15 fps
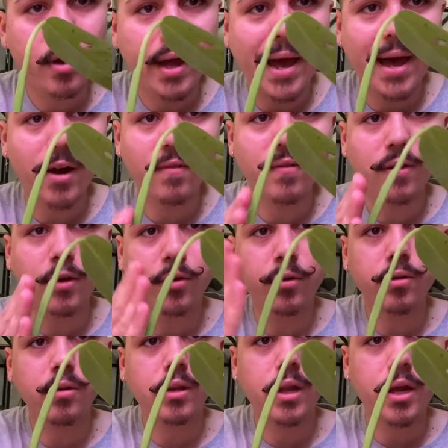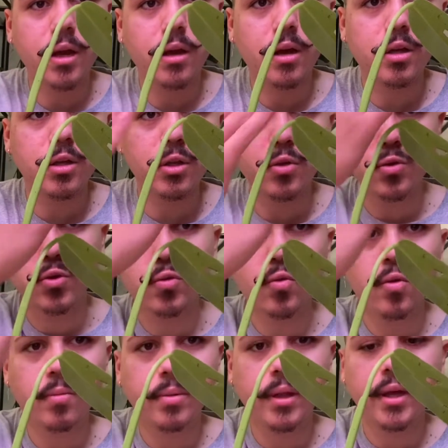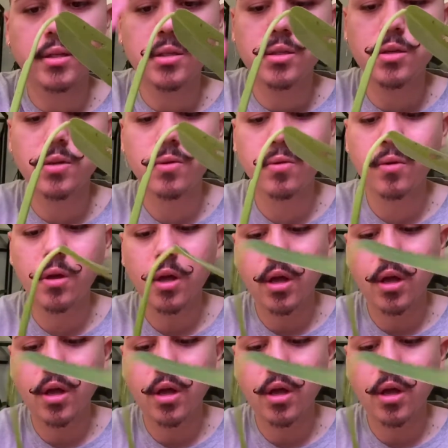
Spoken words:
out of here like usual plants do.